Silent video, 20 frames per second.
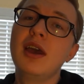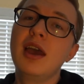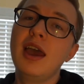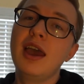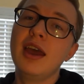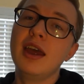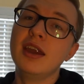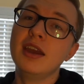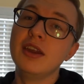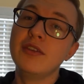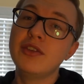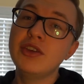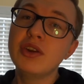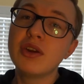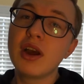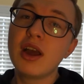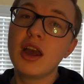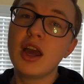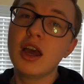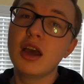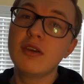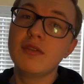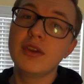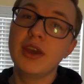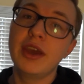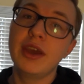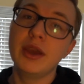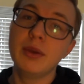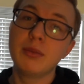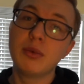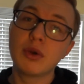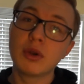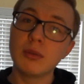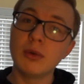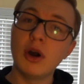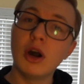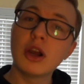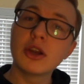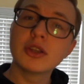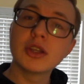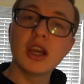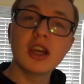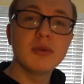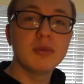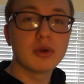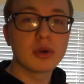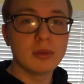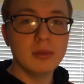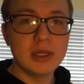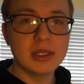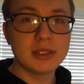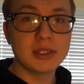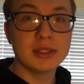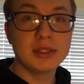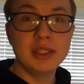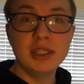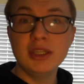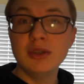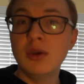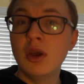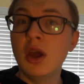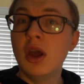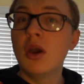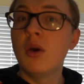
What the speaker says: And if you don't have a portable hard drive, portable SSD,